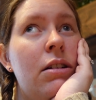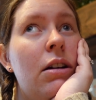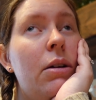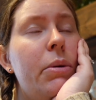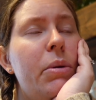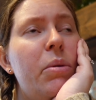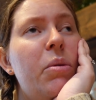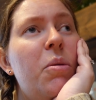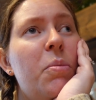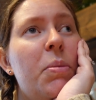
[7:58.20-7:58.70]

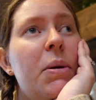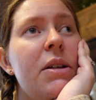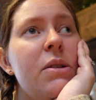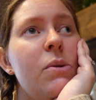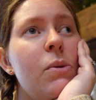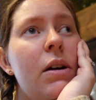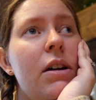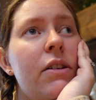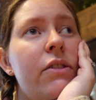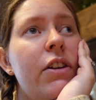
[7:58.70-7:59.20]
We walked past
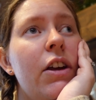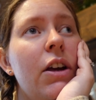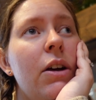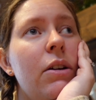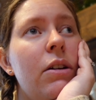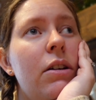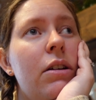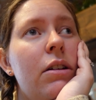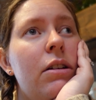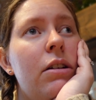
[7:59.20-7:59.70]
quite a
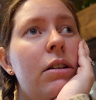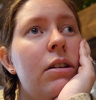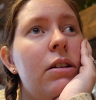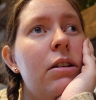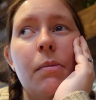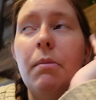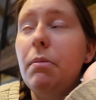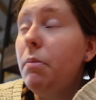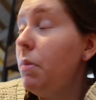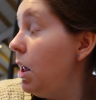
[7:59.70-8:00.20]
few. Oh.
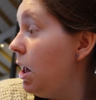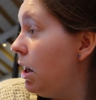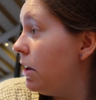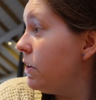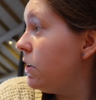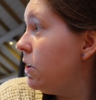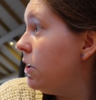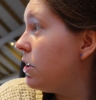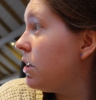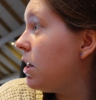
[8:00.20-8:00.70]

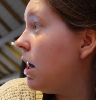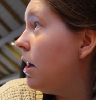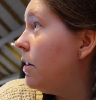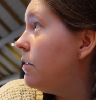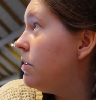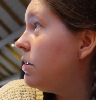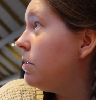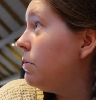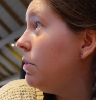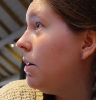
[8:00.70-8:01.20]
So